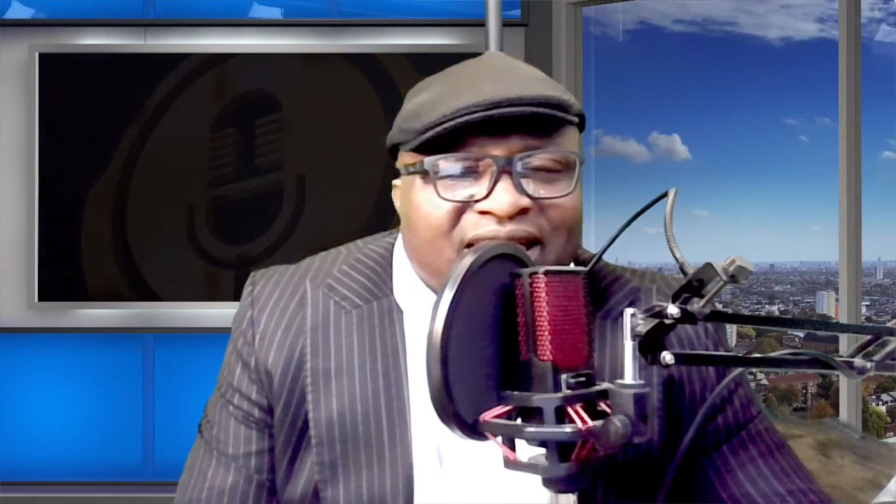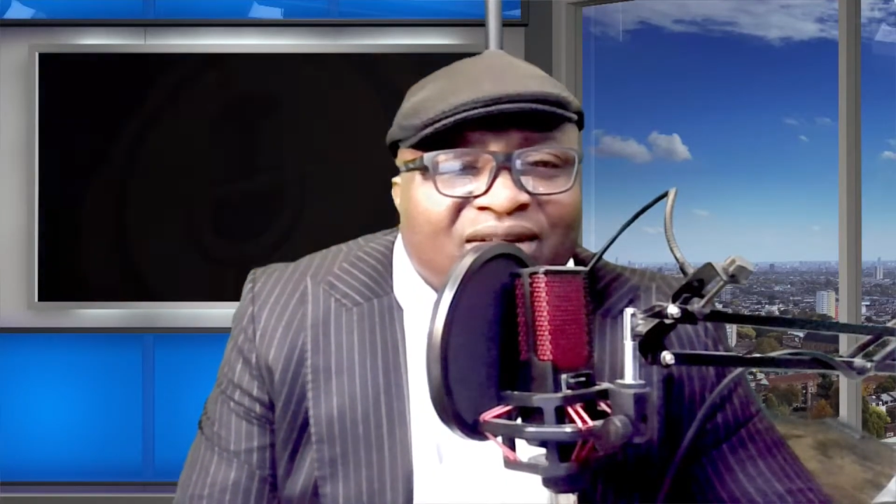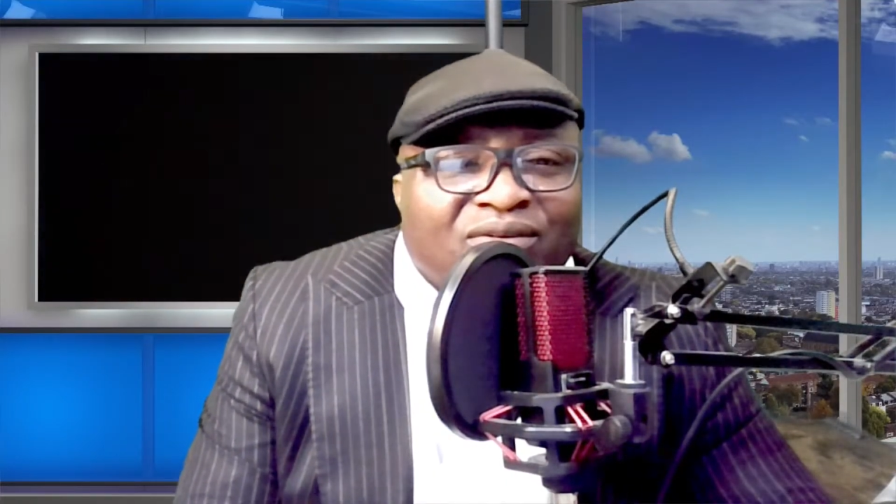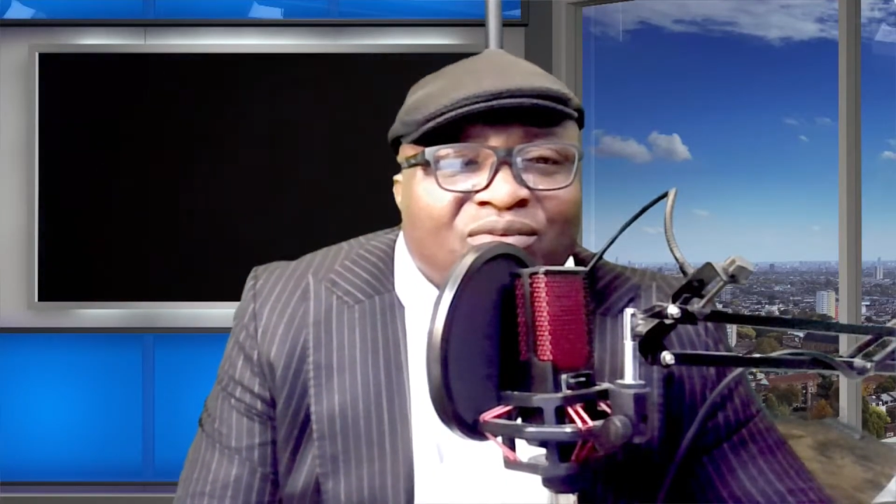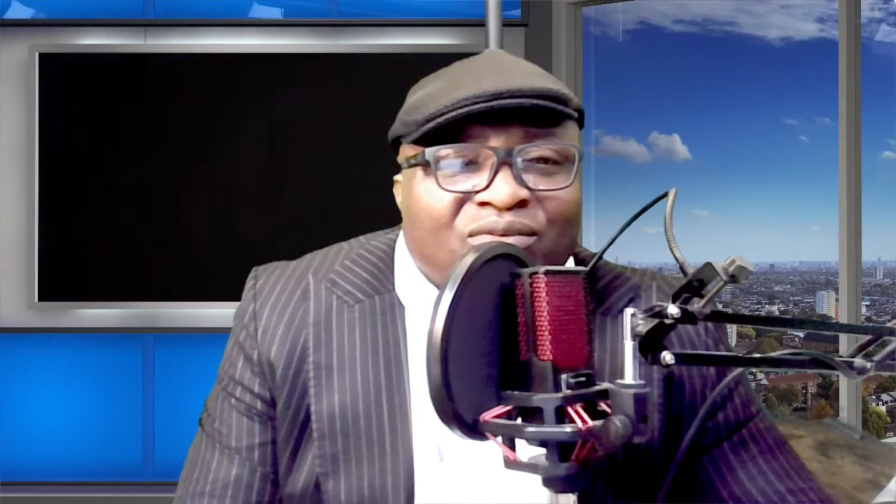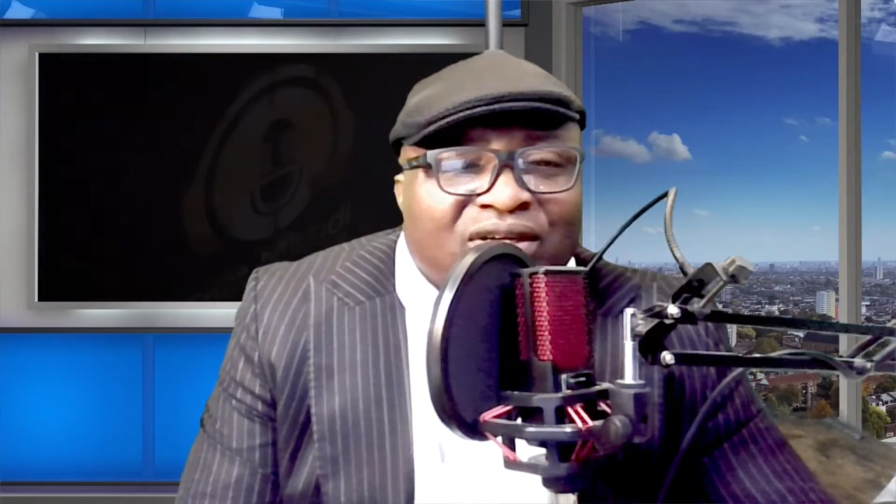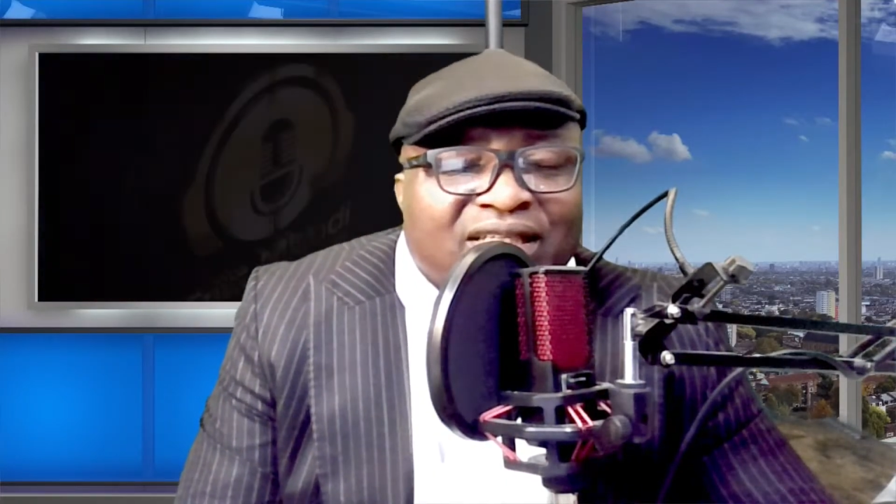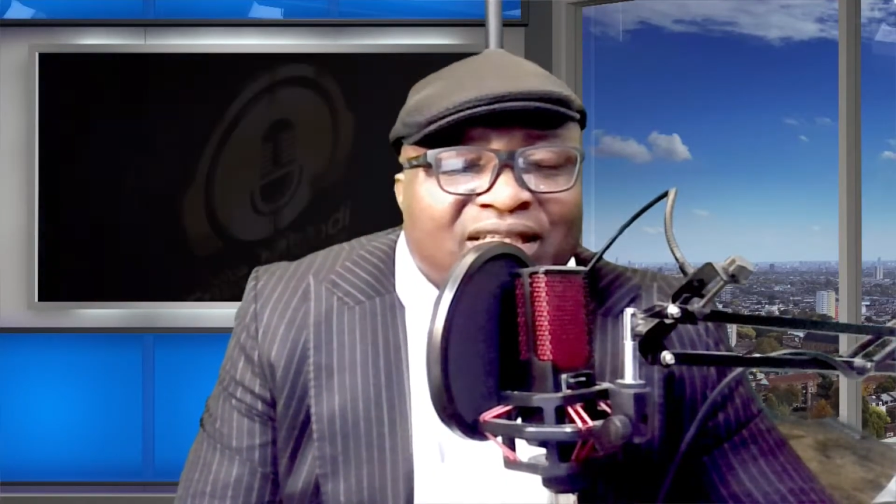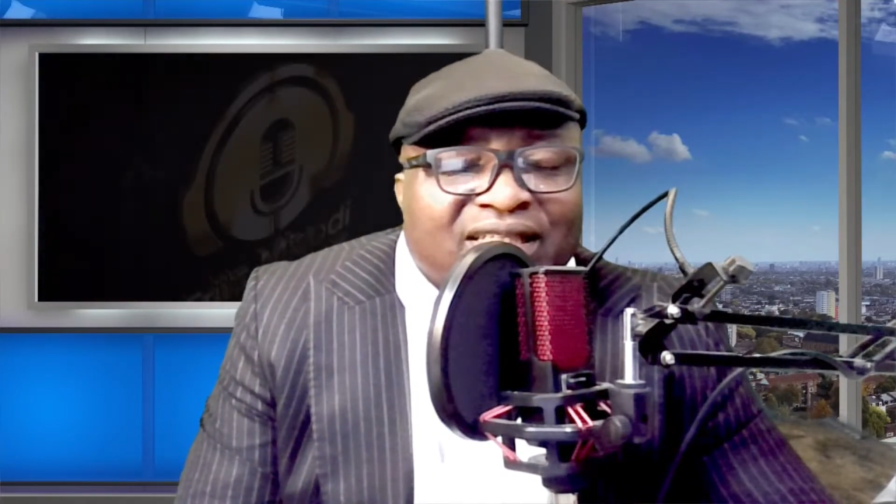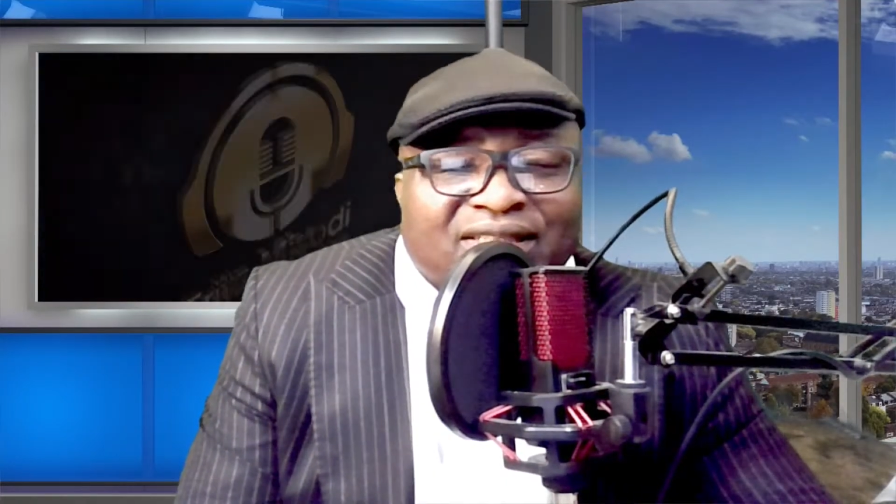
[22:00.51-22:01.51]
Their own work
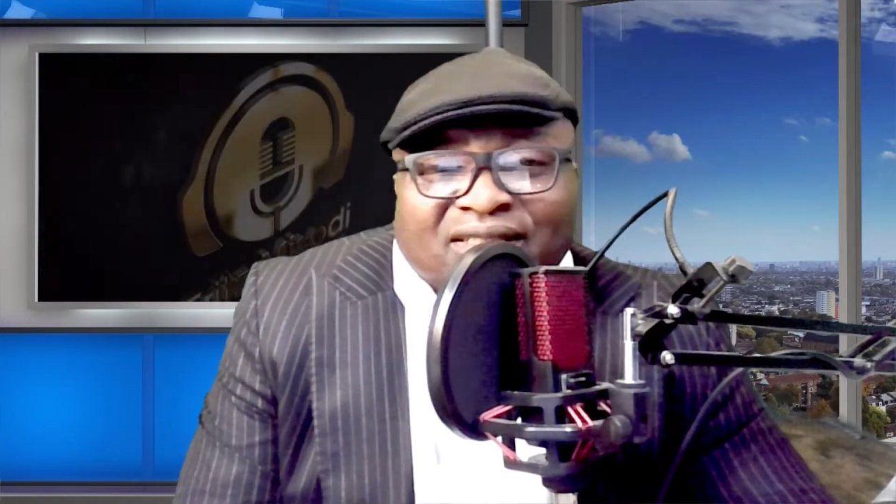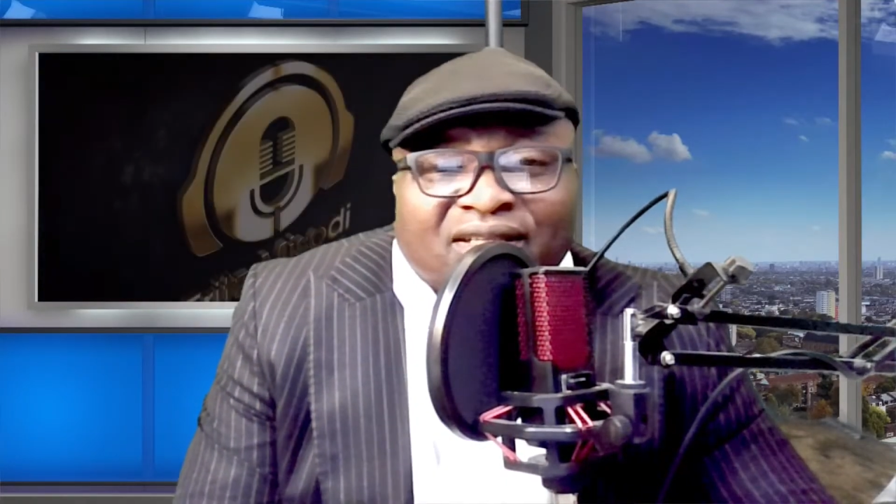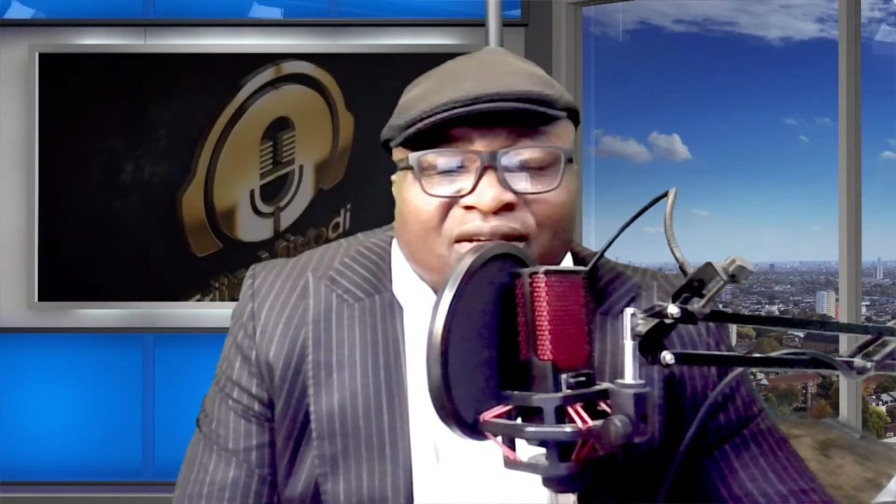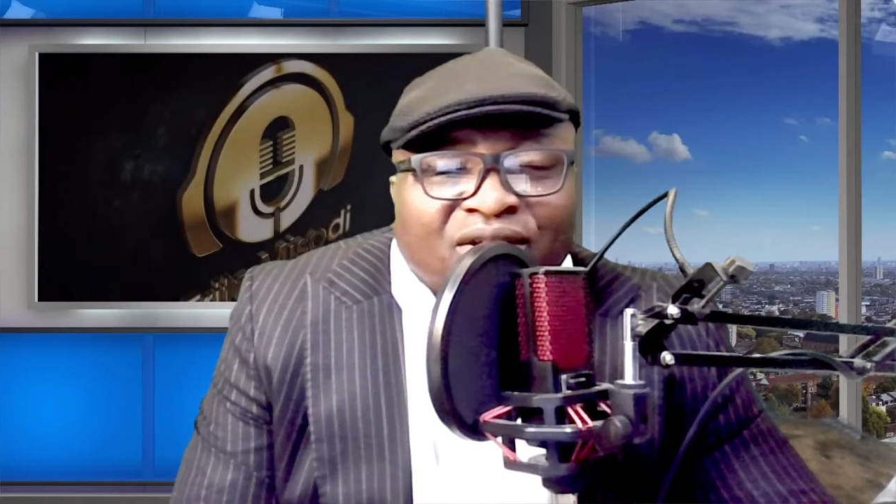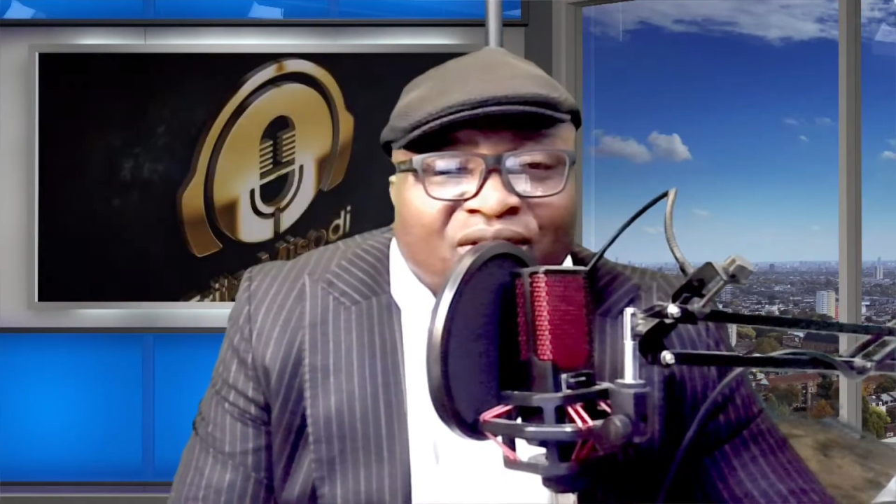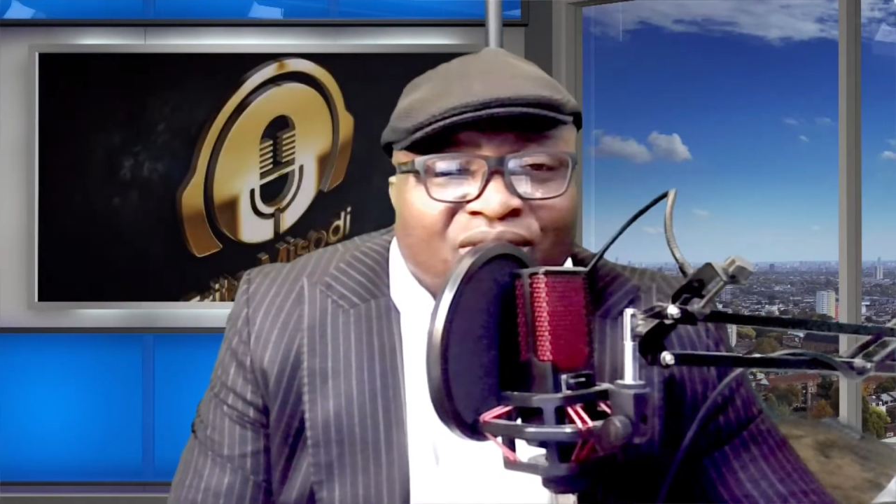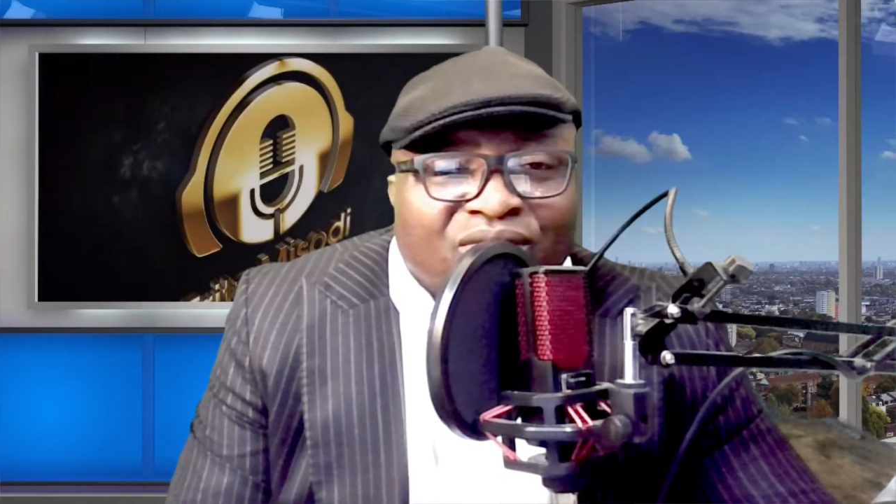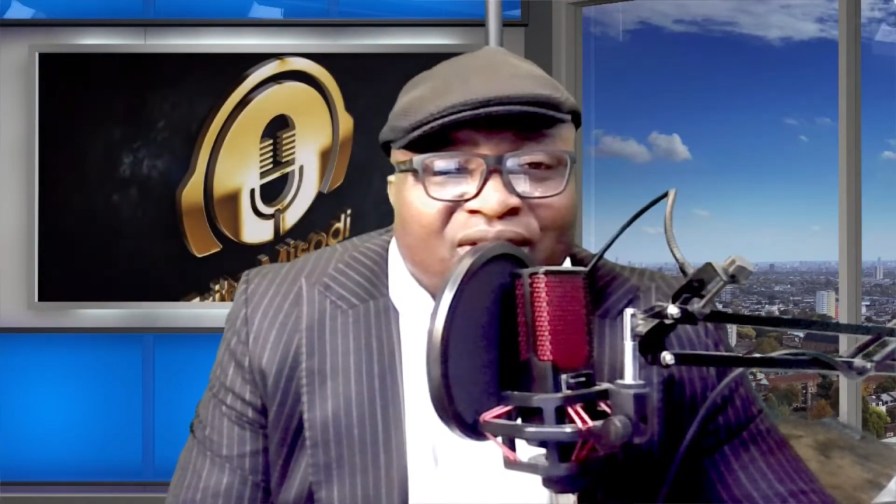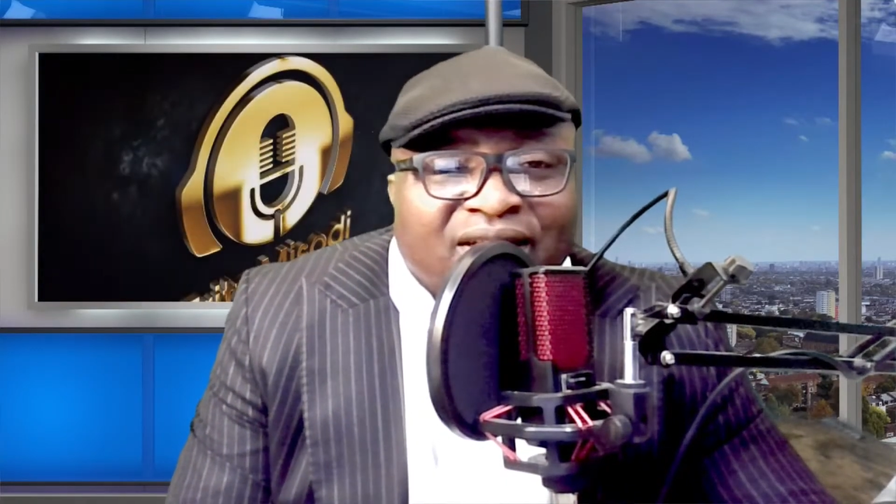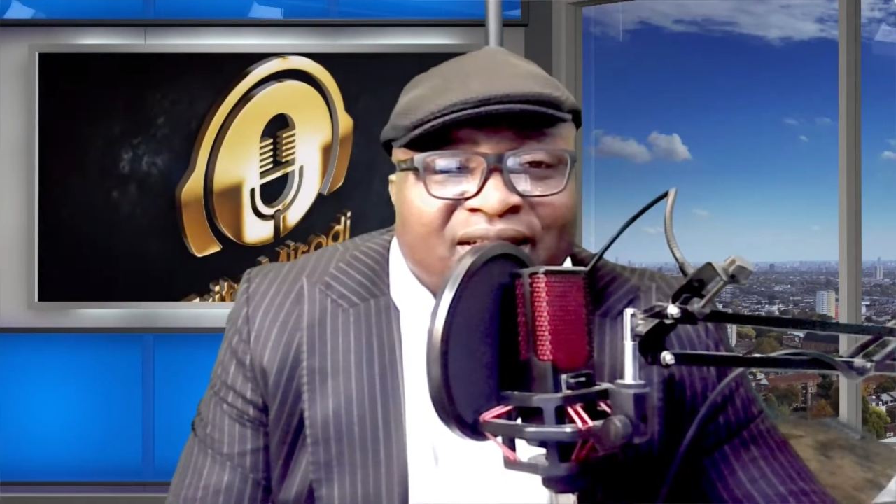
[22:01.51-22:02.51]
is only